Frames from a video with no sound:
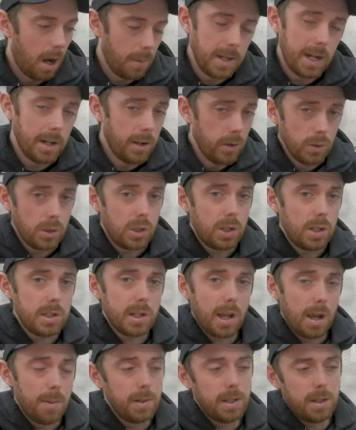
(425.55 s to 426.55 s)
I mean, I know
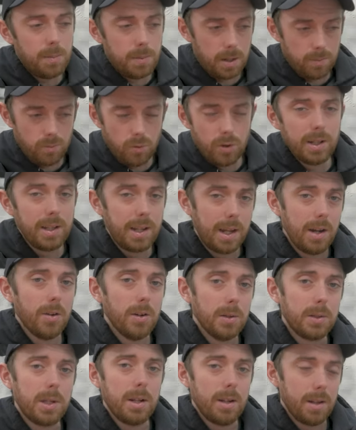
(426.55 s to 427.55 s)
she's Emily, but I'm really
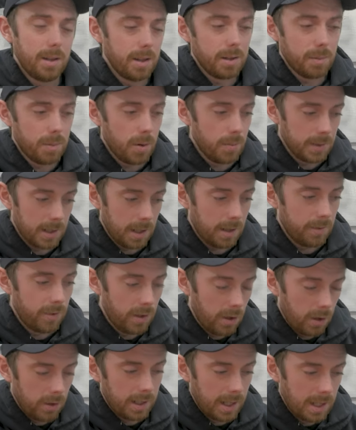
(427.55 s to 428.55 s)
irritated at the moment that I've
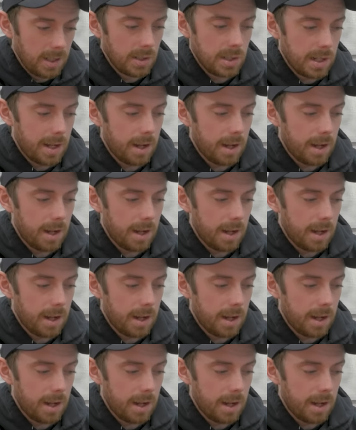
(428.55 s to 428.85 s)
forgotten his